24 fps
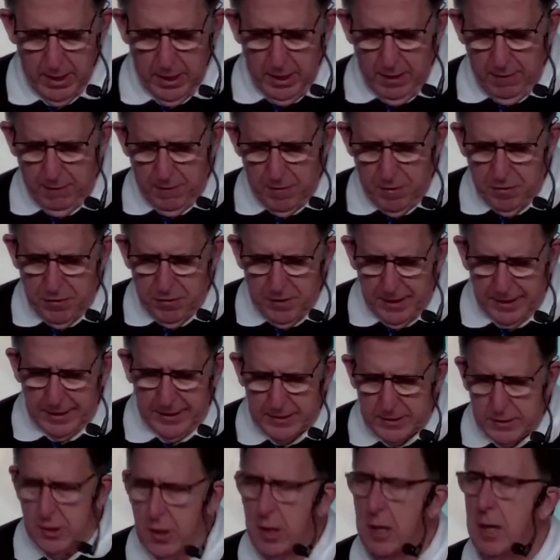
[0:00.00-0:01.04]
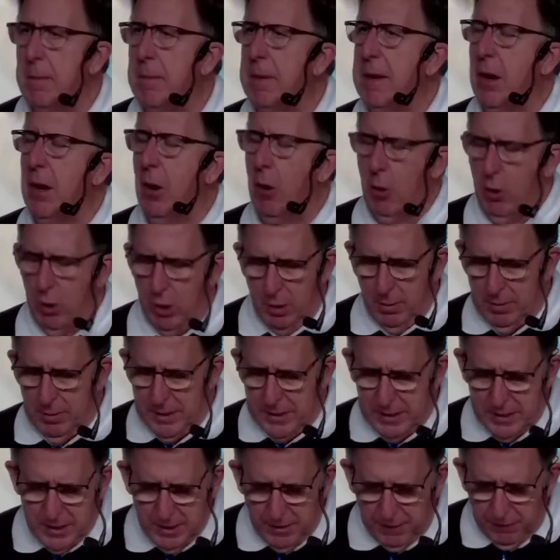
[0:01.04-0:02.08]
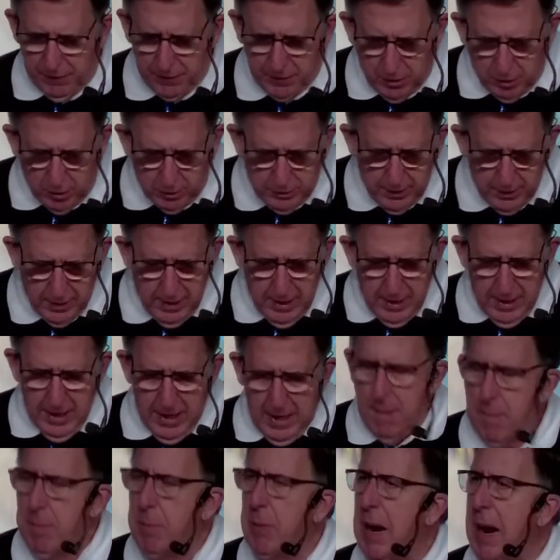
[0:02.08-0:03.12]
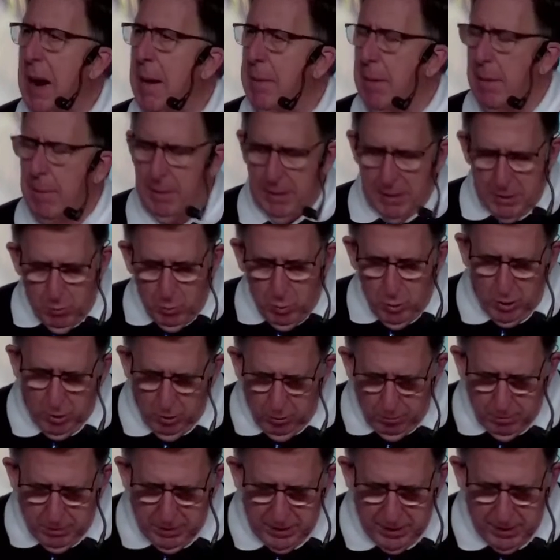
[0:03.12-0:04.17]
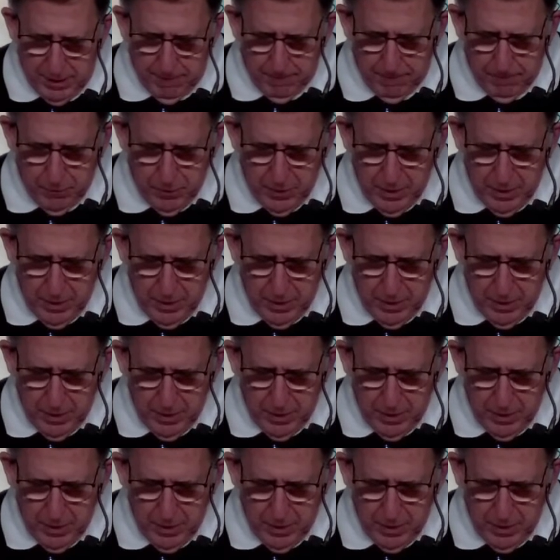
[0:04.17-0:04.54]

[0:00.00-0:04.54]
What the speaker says: If you think it's going to be horribly difficult, it probably will be.